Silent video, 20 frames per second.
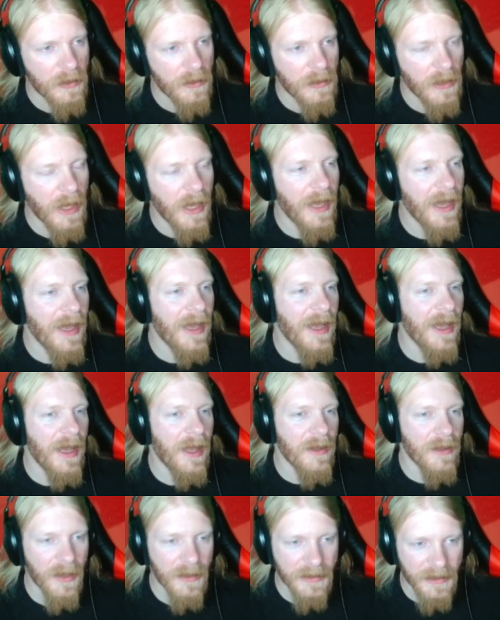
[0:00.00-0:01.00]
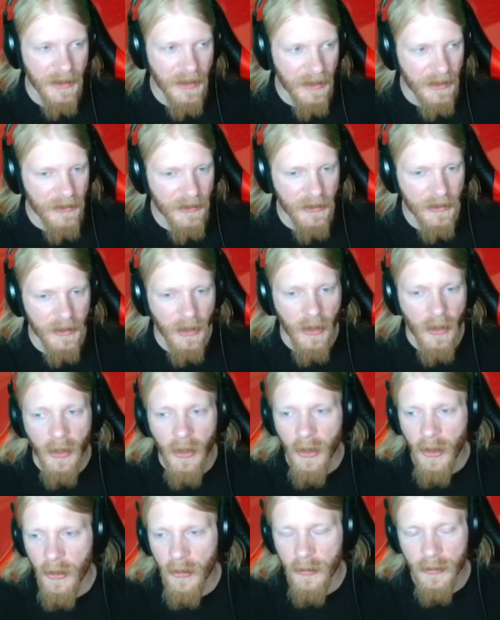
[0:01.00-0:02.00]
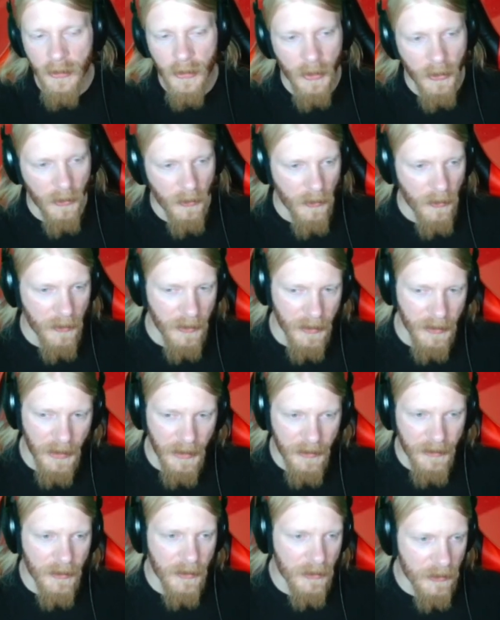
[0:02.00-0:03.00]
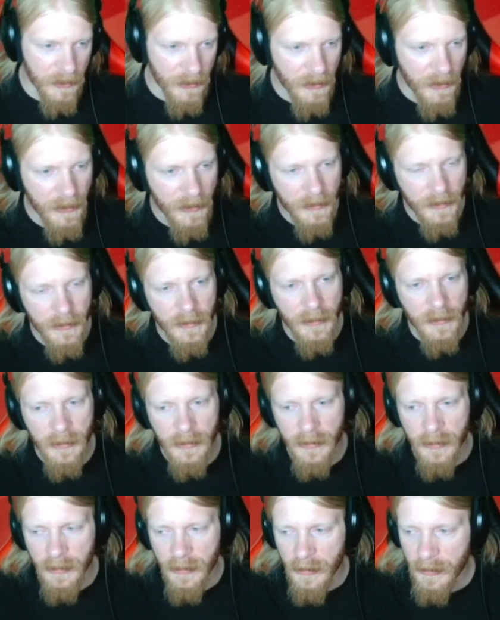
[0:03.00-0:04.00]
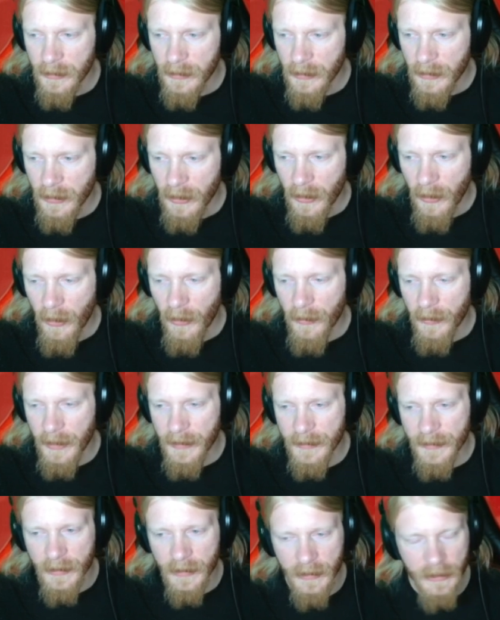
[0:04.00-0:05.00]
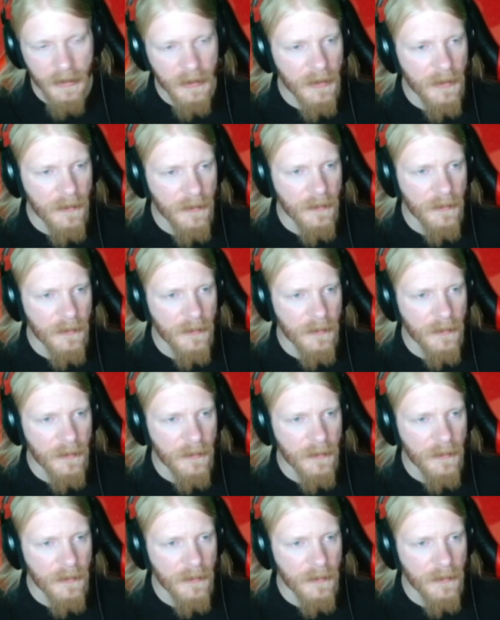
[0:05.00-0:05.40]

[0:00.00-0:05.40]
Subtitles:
Ah, lost connection. Oh no, that's not good. Oh, that's not good.